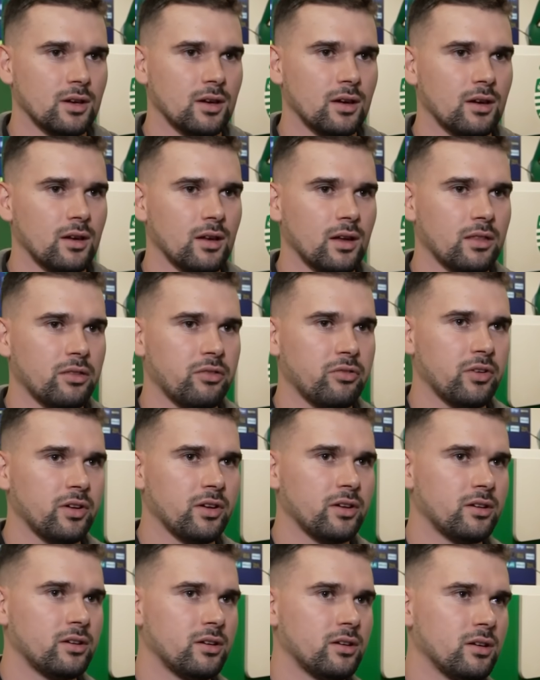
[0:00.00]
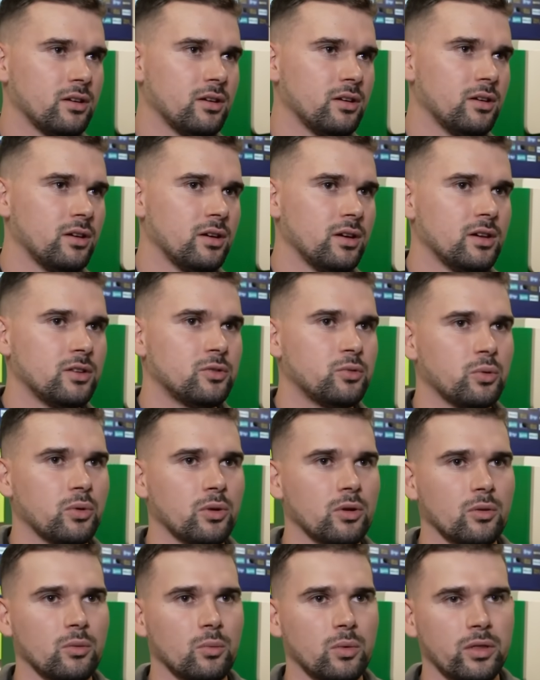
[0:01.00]
I think it
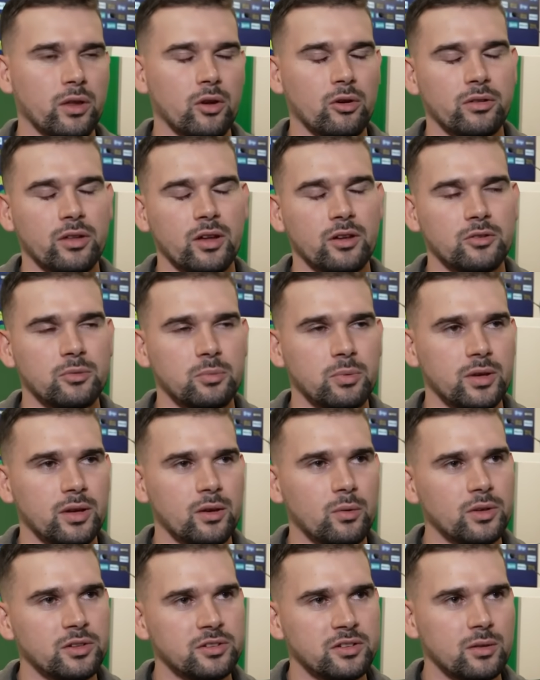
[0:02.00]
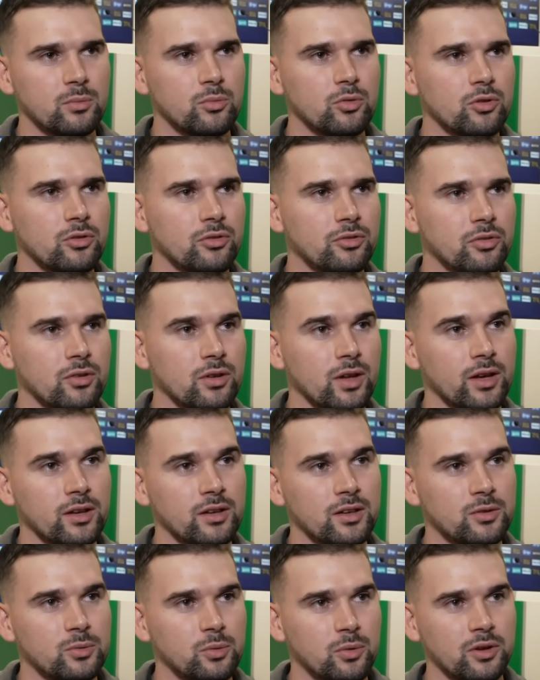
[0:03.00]
will, without a doubt, be a risky move,
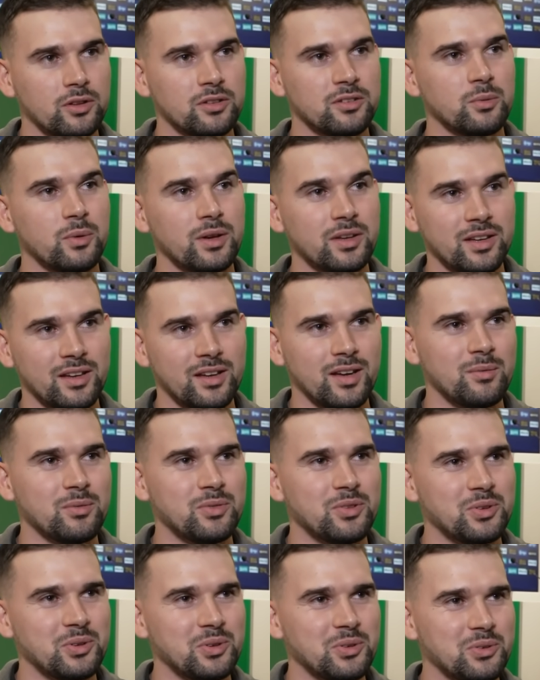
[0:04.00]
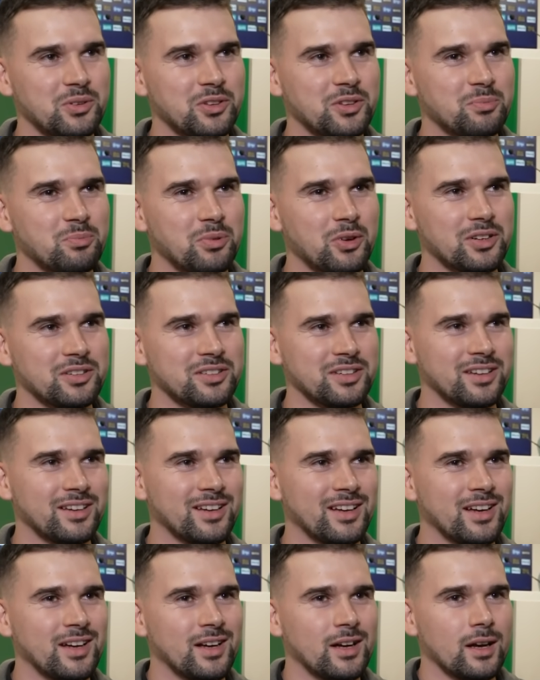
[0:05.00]
like it was when he came to Sporting,
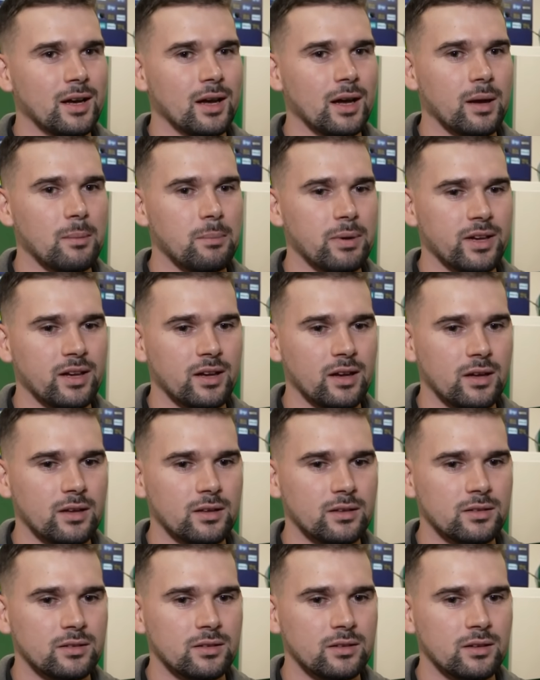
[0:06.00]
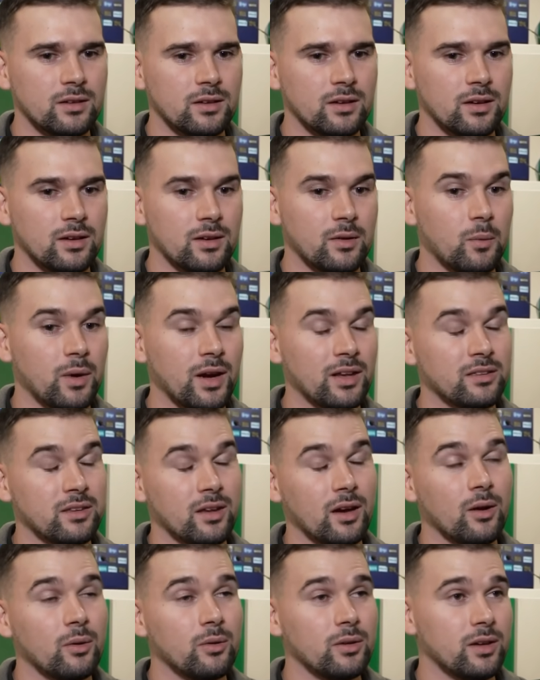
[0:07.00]
because right
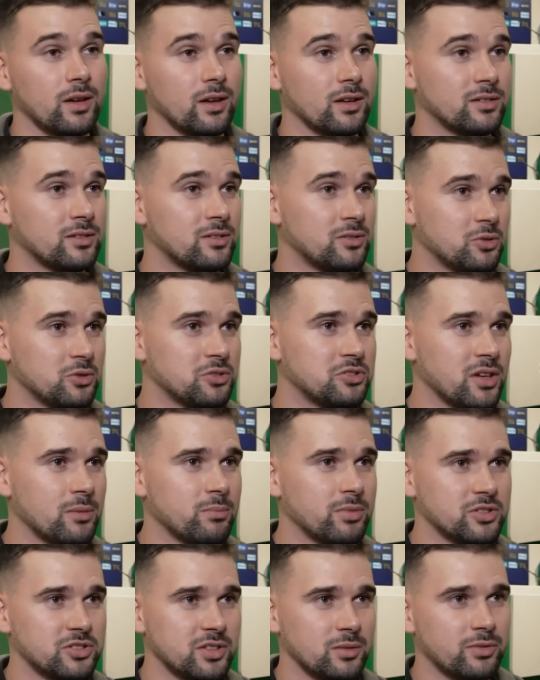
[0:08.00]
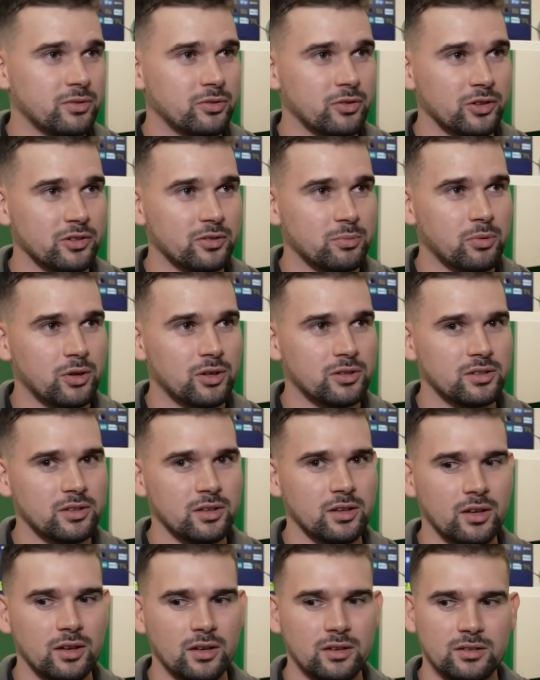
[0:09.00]
now he has two championships for
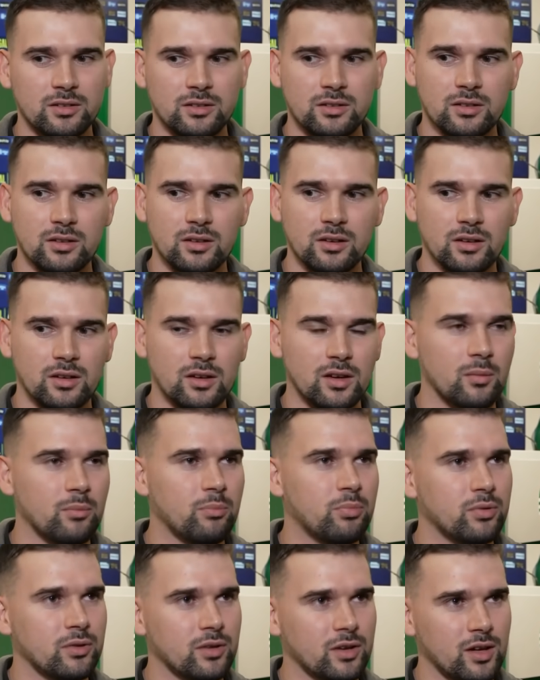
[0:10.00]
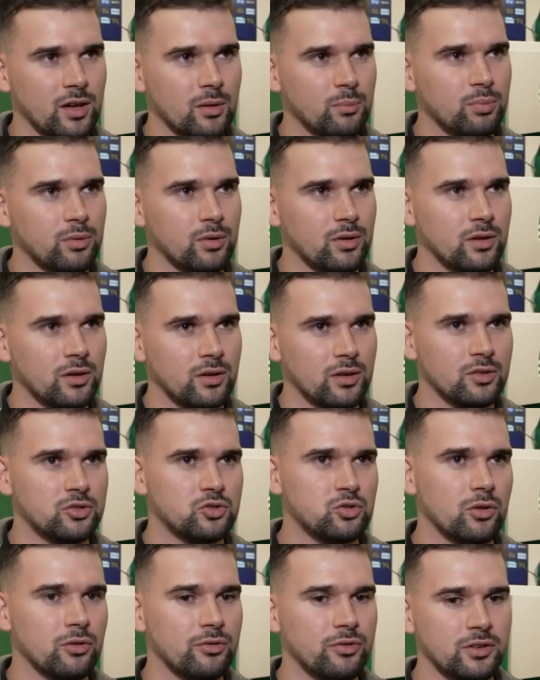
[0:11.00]
Sporting. He has cup
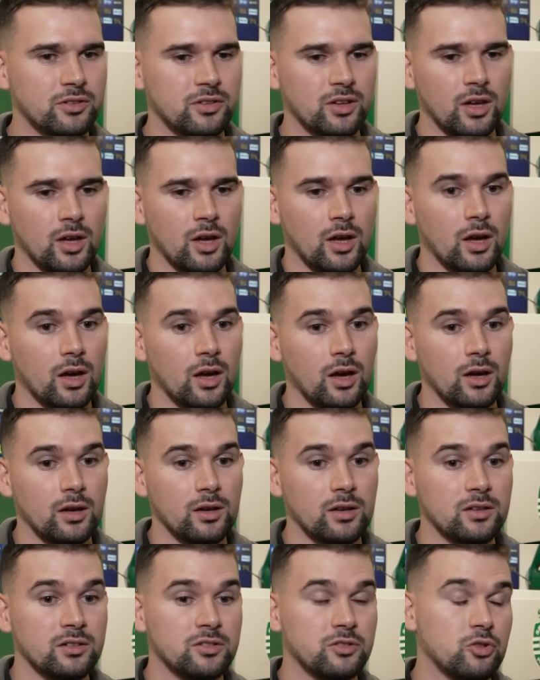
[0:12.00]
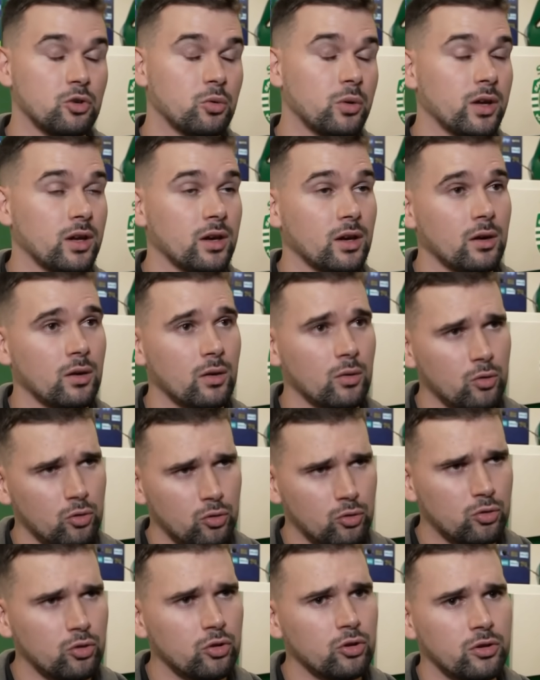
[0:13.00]
trophies. He's doing a
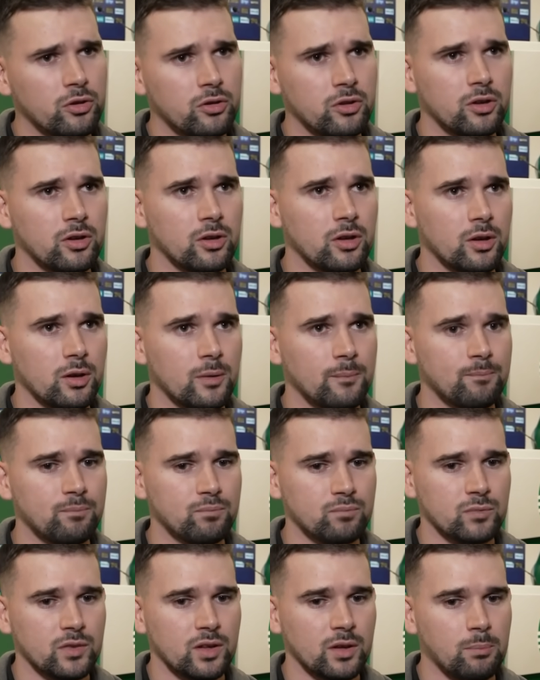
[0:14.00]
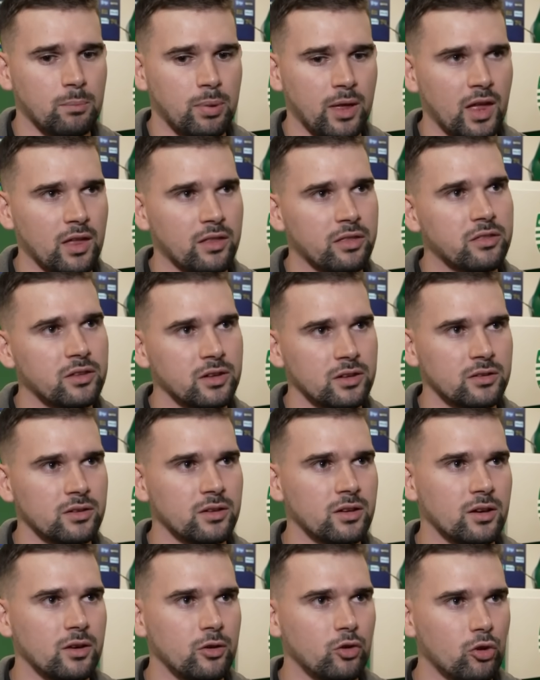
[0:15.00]
good path in
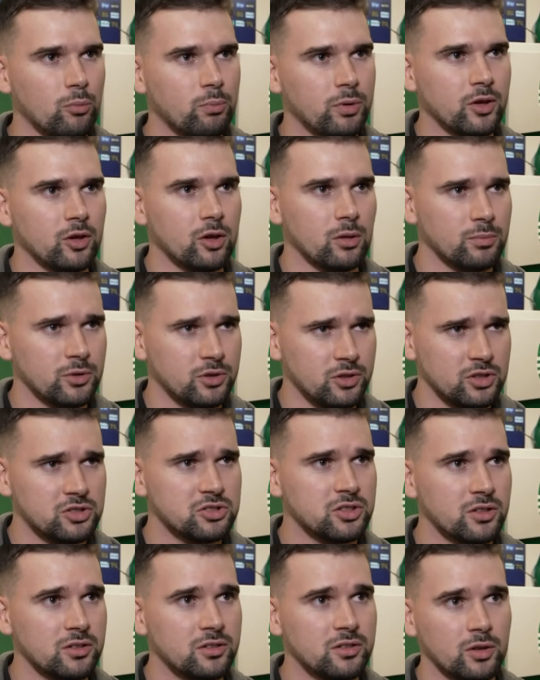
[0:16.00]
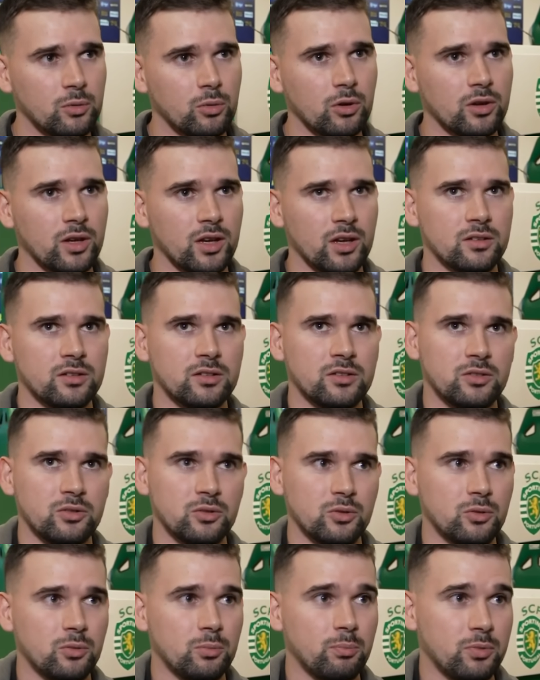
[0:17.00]
the European competitions. He will get
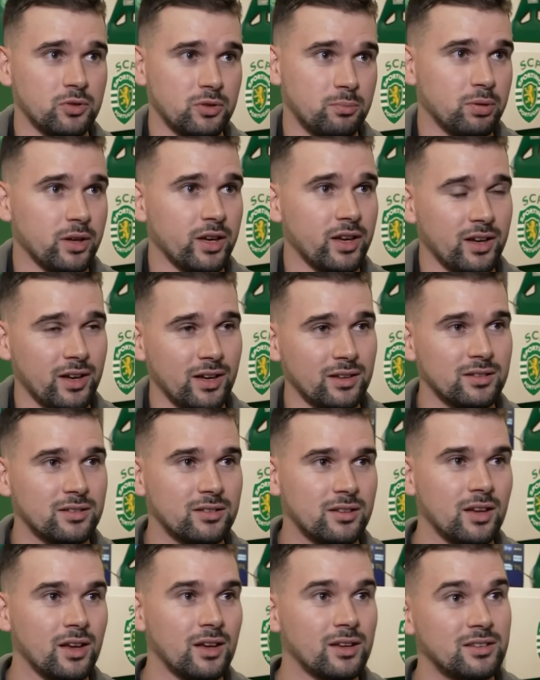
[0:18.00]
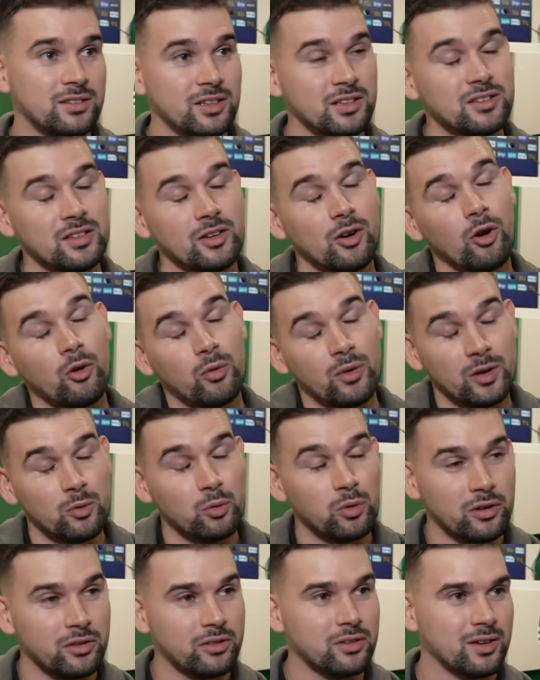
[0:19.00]
to play against City, or he
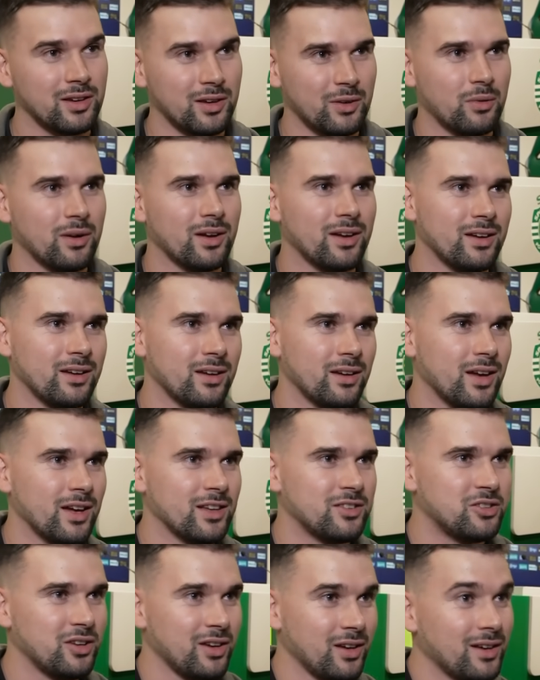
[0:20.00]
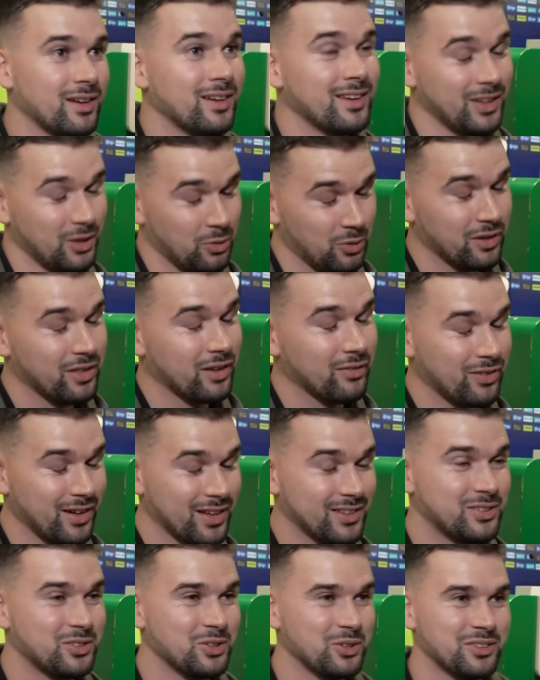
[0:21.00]
would. He would have
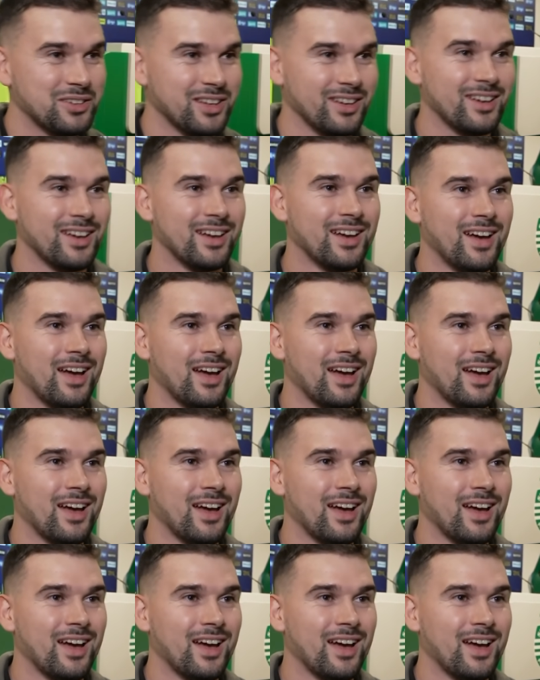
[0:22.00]
at Tuesday.